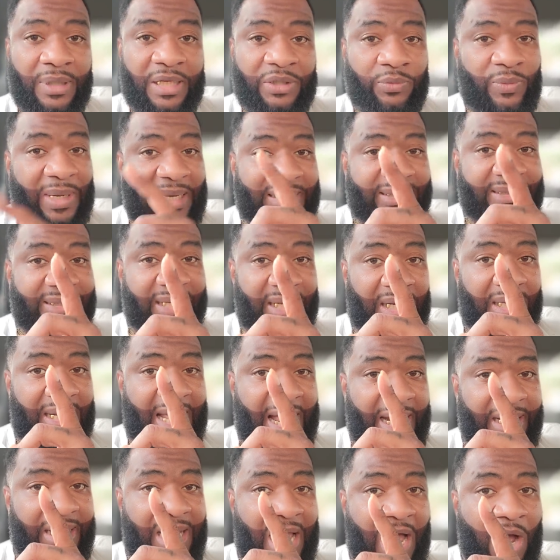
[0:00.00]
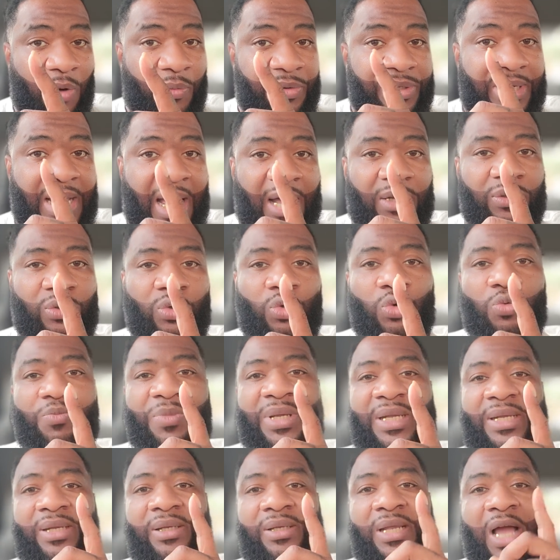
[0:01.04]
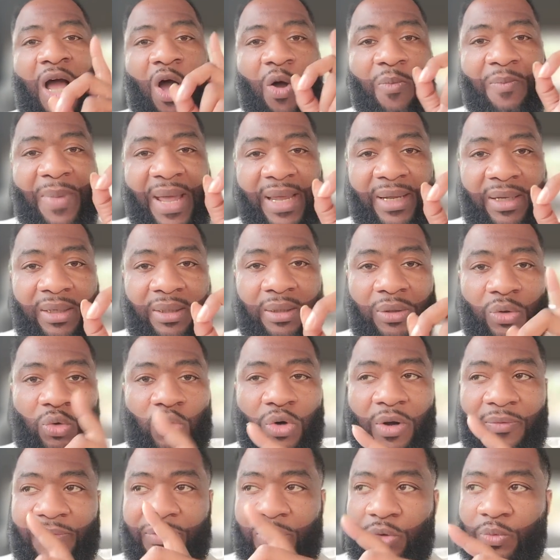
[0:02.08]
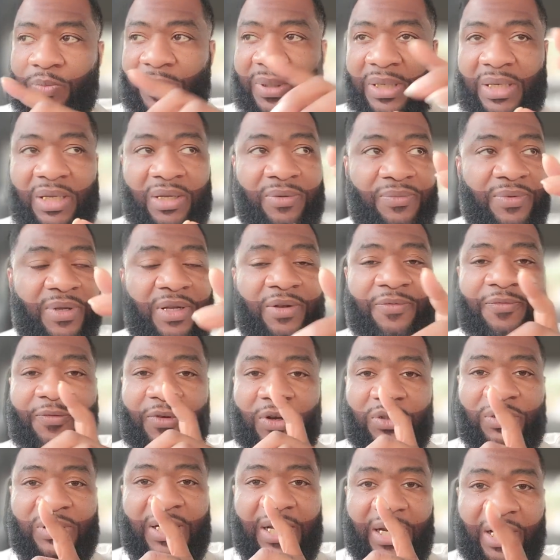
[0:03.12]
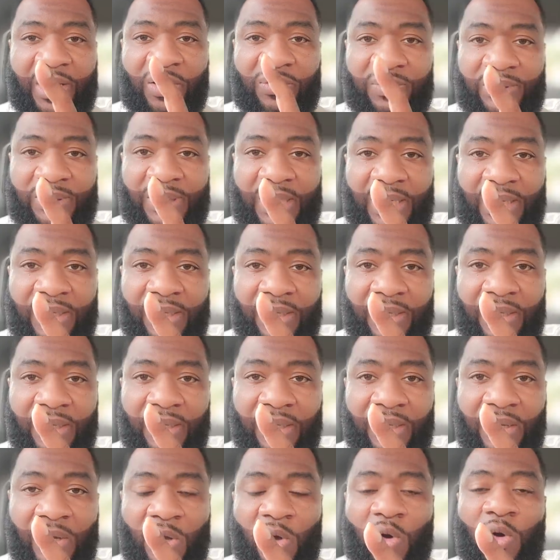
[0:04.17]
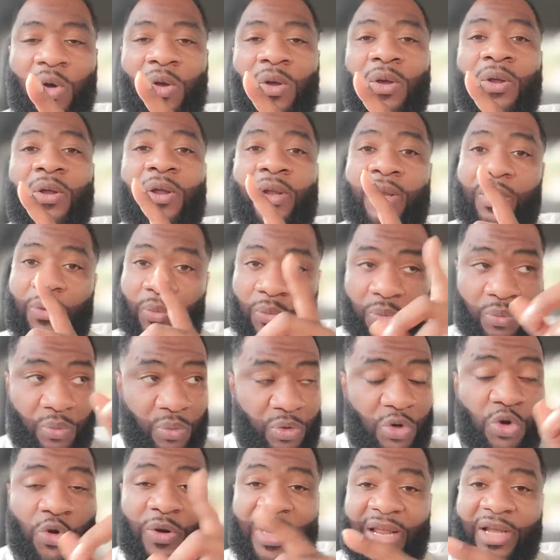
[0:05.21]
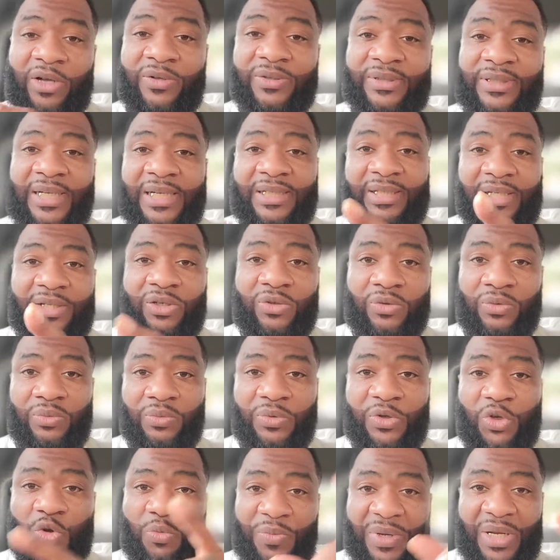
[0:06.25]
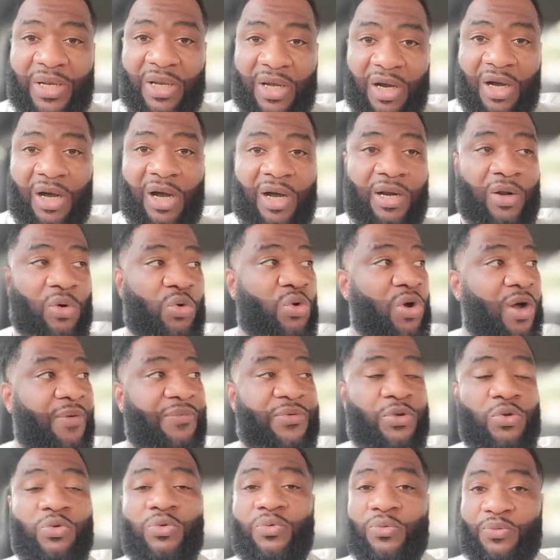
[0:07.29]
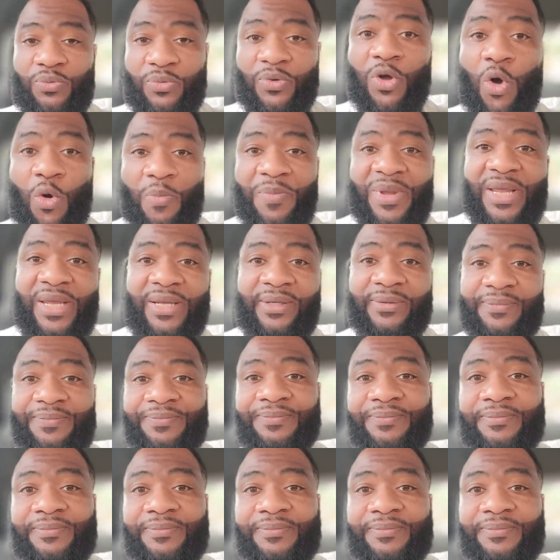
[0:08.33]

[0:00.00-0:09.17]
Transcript: That's why I say a lot of y'all, when y'all do meet y'all maker or whoever you believe in, the first thing they gonna say, you know what they gonna say to you when you meet God or whoever you gonna meet?